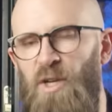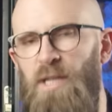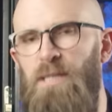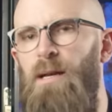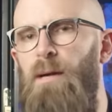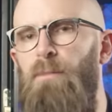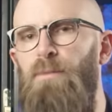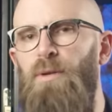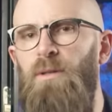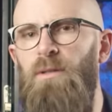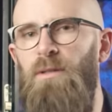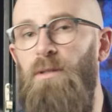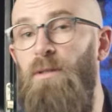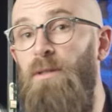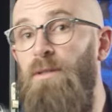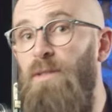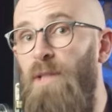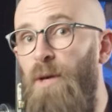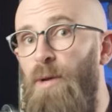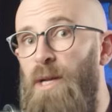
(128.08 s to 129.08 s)
For example,
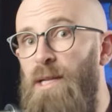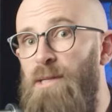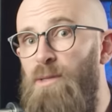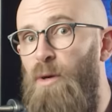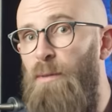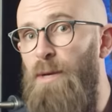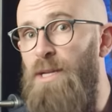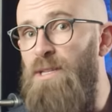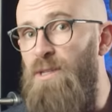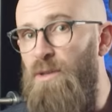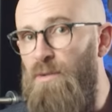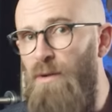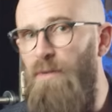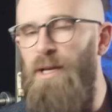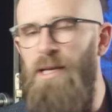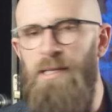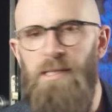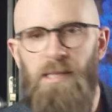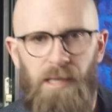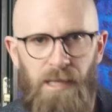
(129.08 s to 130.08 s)
although it is almost
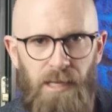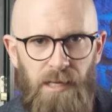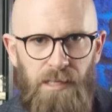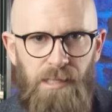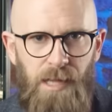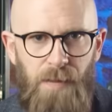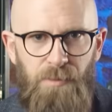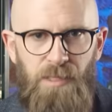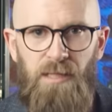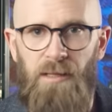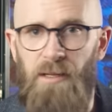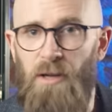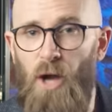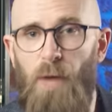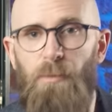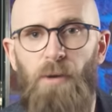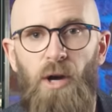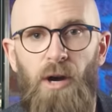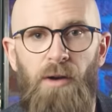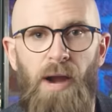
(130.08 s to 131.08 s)
universally accepted that
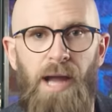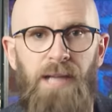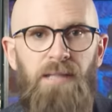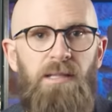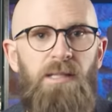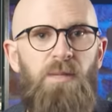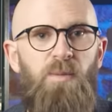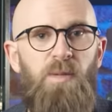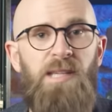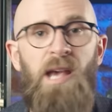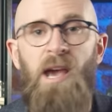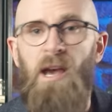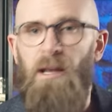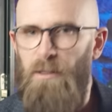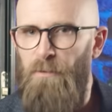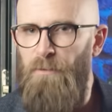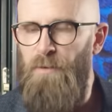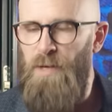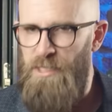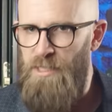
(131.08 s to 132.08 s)
Homo erectus was
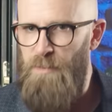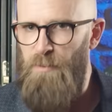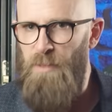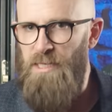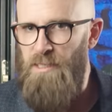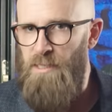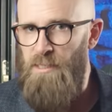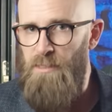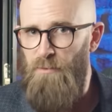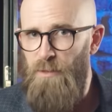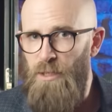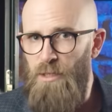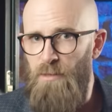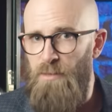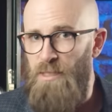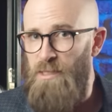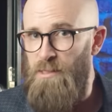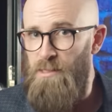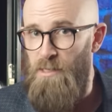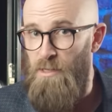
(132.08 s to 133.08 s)
the first species of
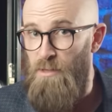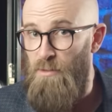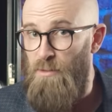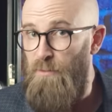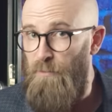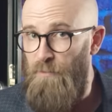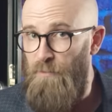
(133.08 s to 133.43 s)
humans to use